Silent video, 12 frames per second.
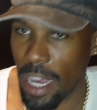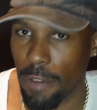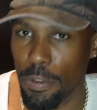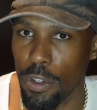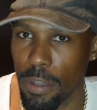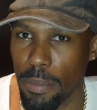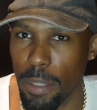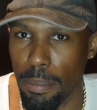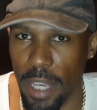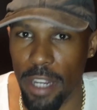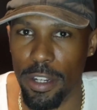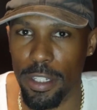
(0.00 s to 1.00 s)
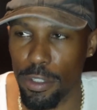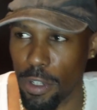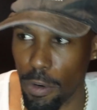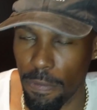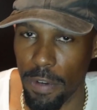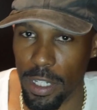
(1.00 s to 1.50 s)
out, you can be married. You
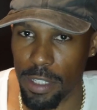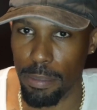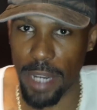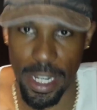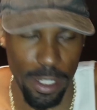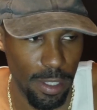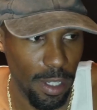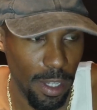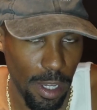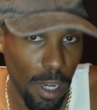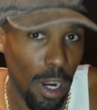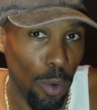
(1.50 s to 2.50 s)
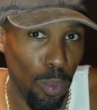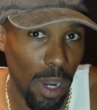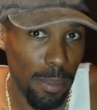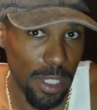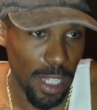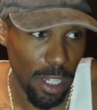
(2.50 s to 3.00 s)
go fuck somebody, a
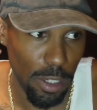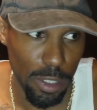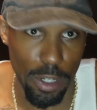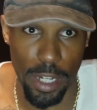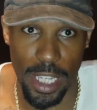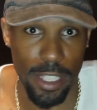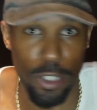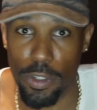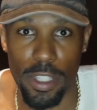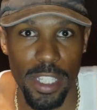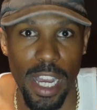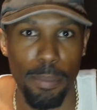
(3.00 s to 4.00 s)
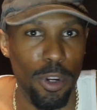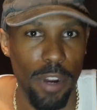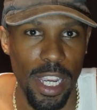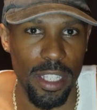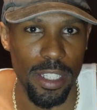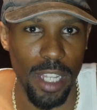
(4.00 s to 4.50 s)
woman's ears start itching or something
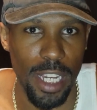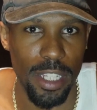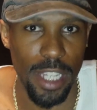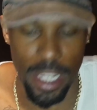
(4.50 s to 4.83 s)
crazy like